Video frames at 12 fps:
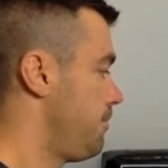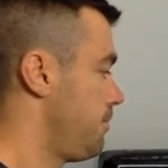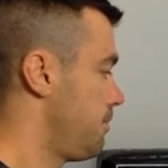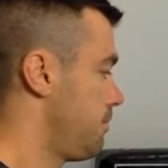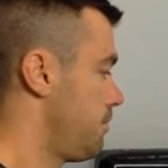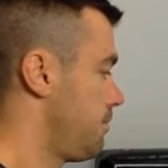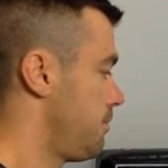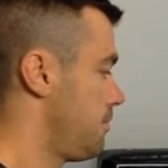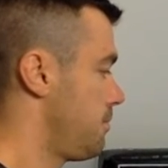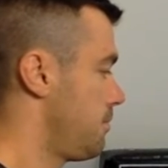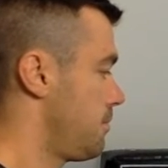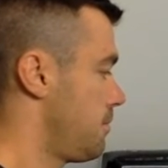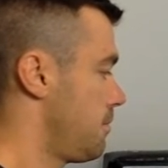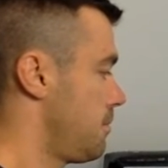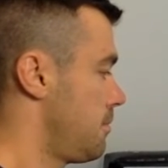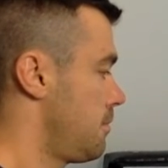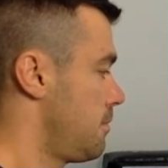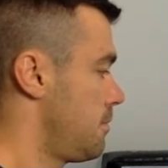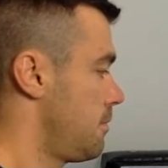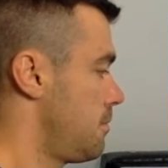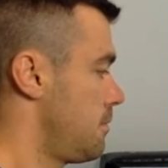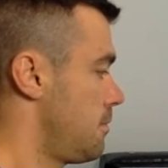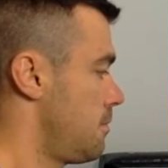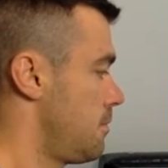
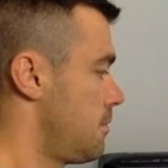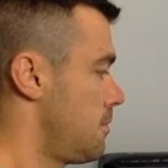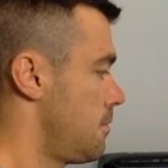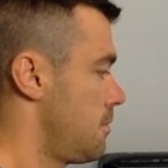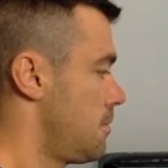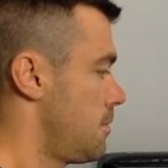Nothing is said.